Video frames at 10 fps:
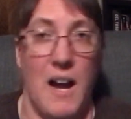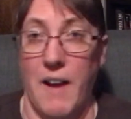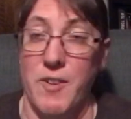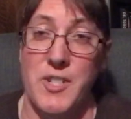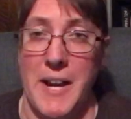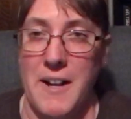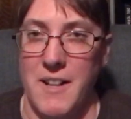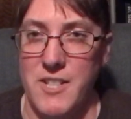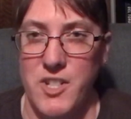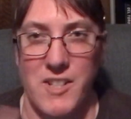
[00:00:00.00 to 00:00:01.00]
For Jane
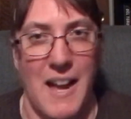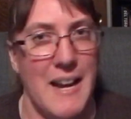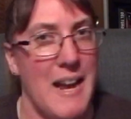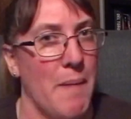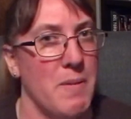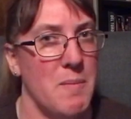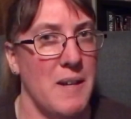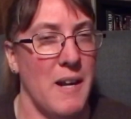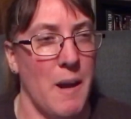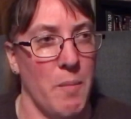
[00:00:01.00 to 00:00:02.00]
Austen July, it happened to
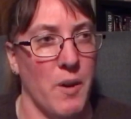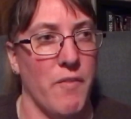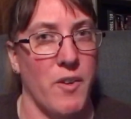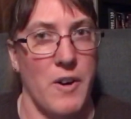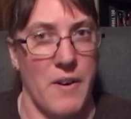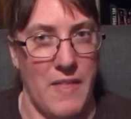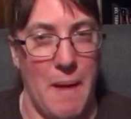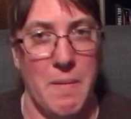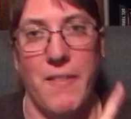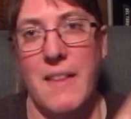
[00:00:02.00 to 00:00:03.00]
be a book for
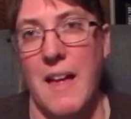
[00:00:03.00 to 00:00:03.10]
that month.